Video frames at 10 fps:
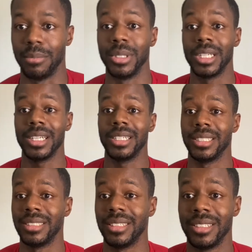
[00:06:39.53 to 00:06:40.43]

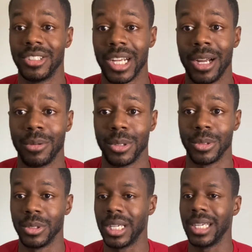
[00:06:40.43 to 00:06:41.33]
because gyro,
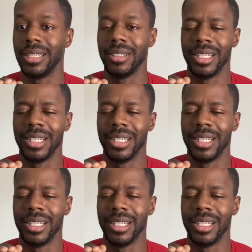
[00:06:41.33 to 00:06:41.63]
you can't,